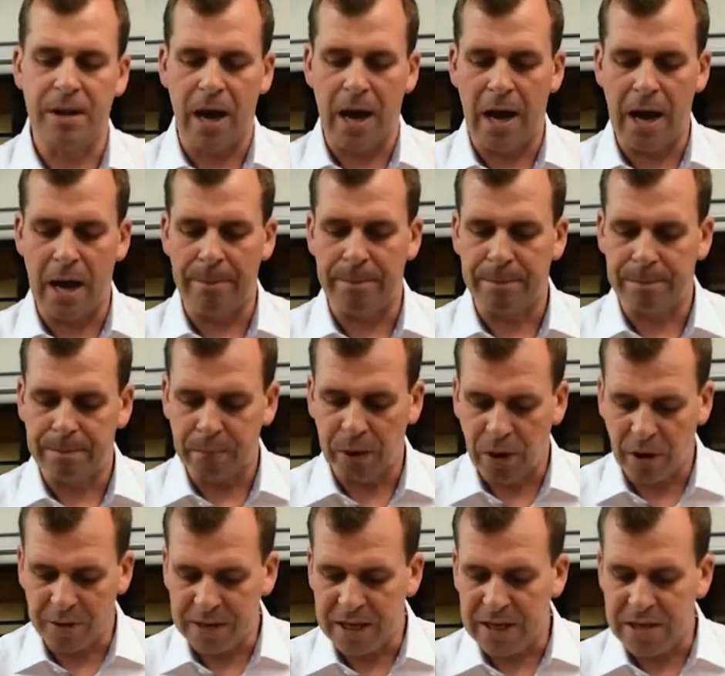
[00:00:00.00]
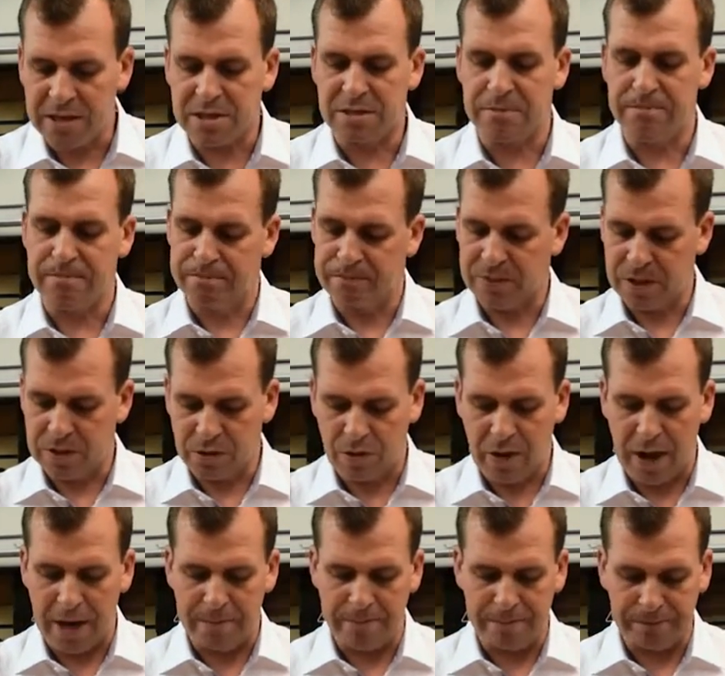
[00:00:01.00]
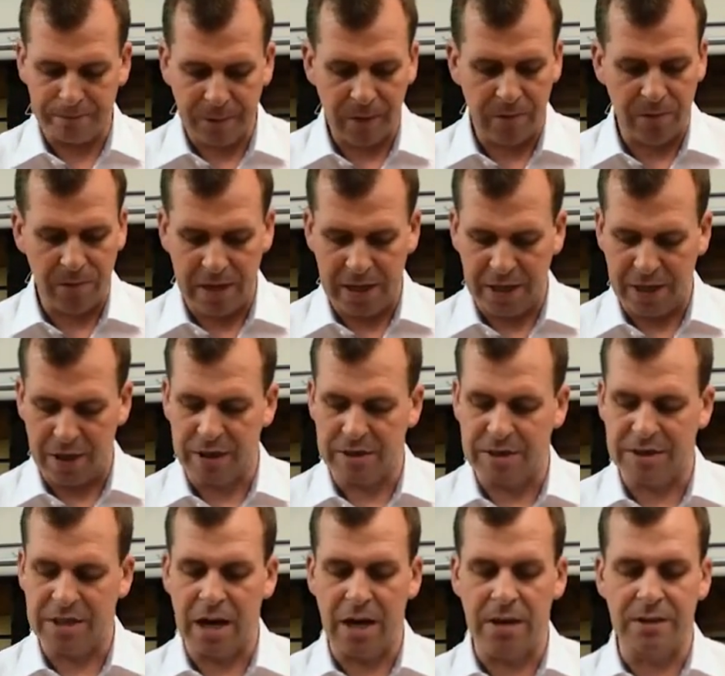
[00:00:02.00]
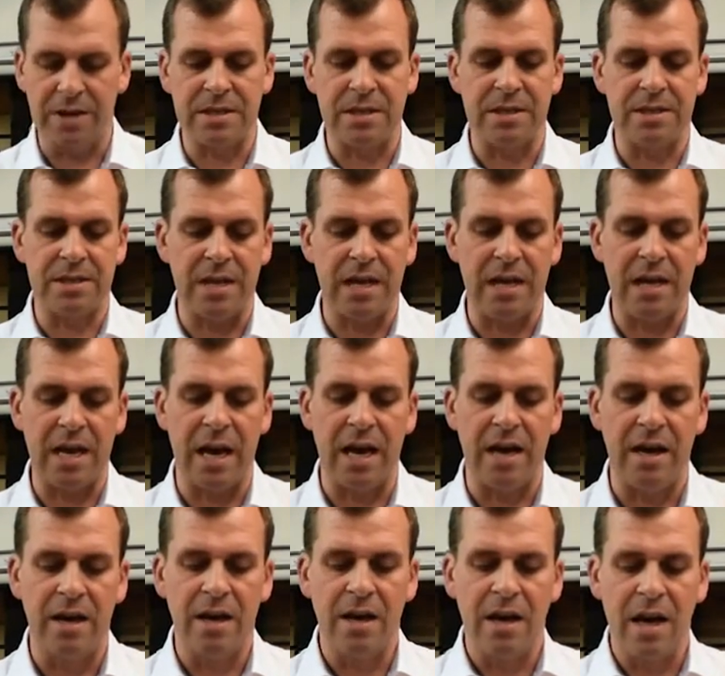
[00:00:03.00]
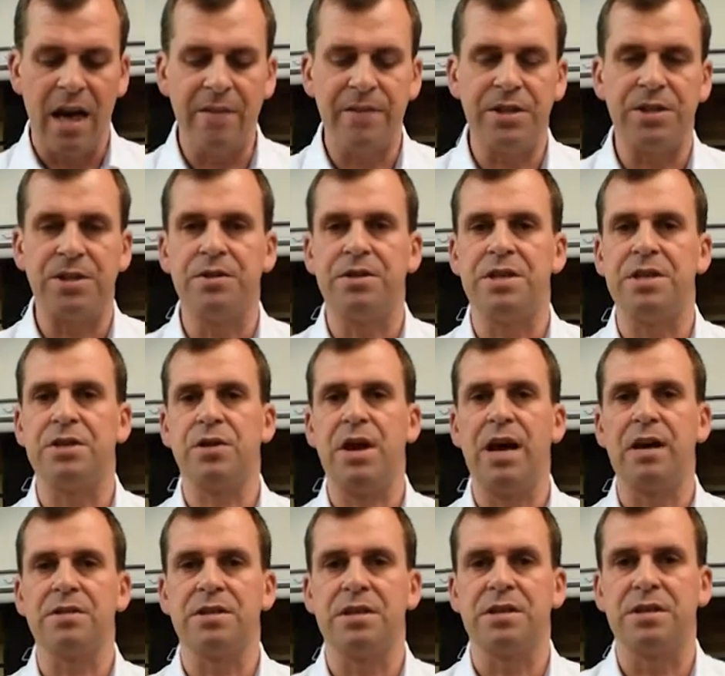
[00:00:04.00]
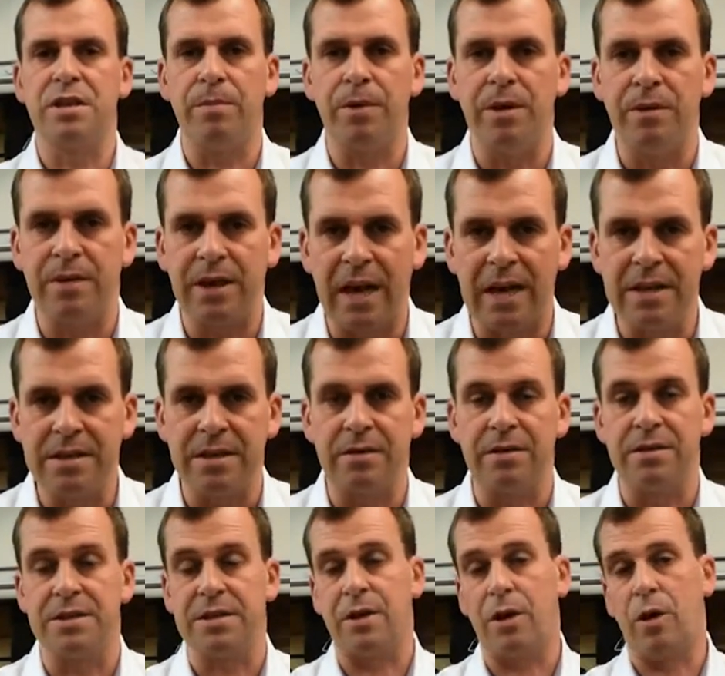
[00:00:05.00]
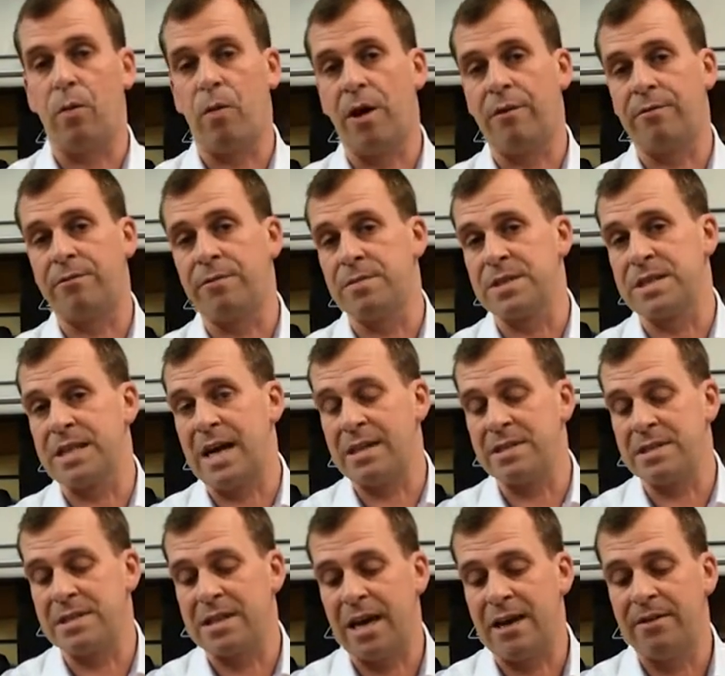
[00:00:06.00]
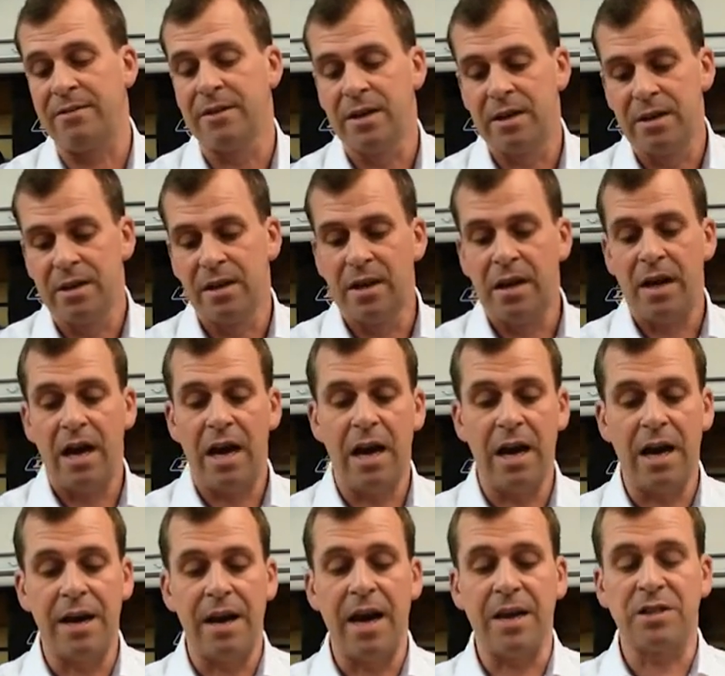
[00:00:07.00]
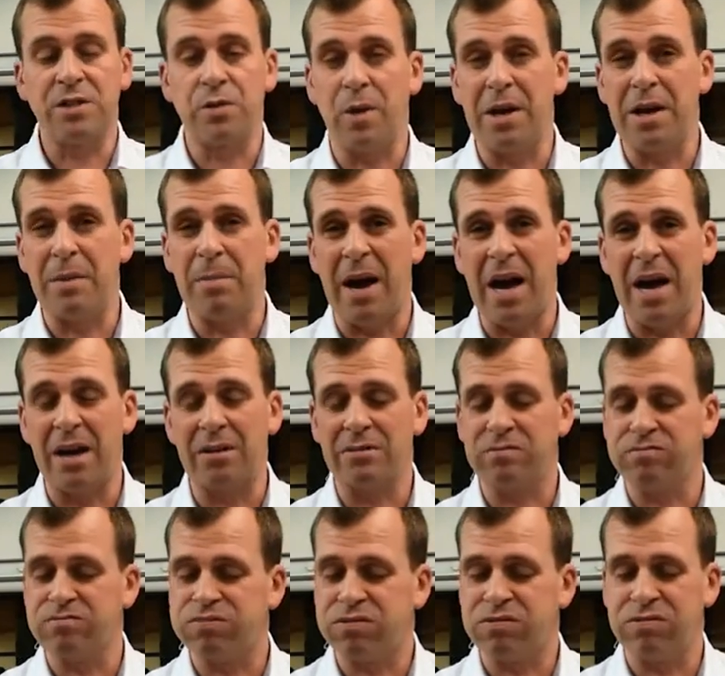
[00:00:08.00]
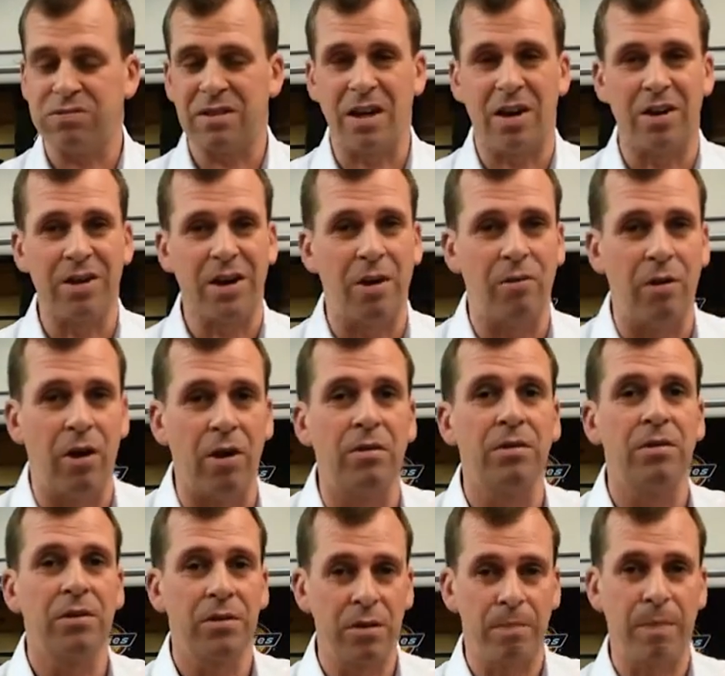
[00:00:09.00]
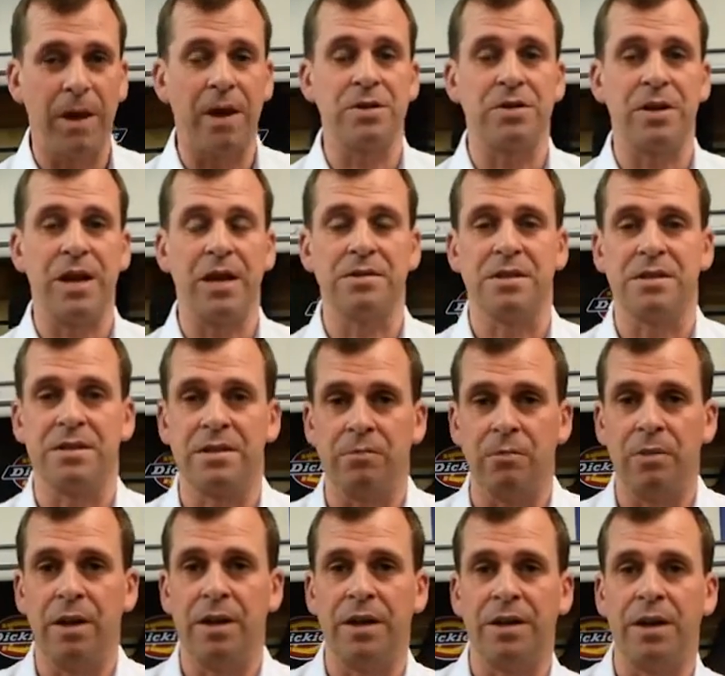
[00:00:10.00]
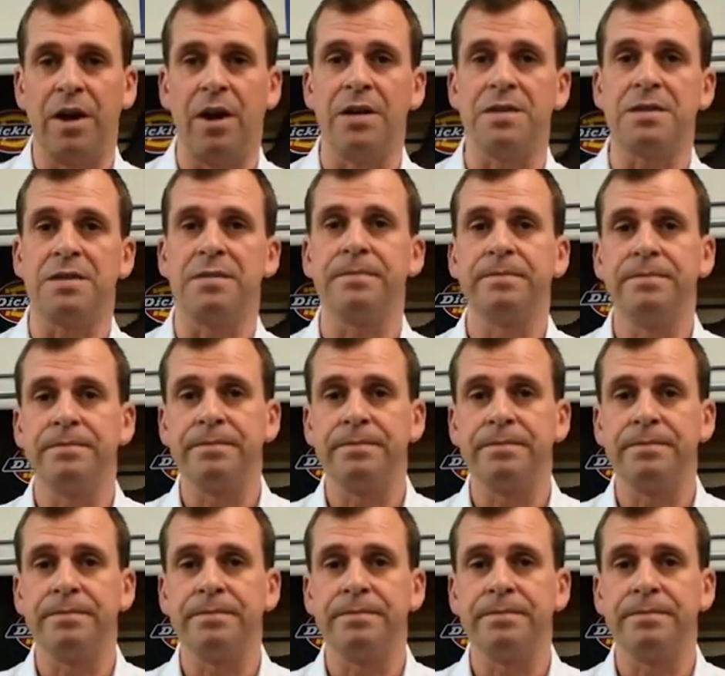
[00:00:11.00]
But on these, it's great, really good. So this is the heavy-duty trouser WK001 from StandSafe. And £20, can't go wrong. Good pair of trousers. Well done, guys.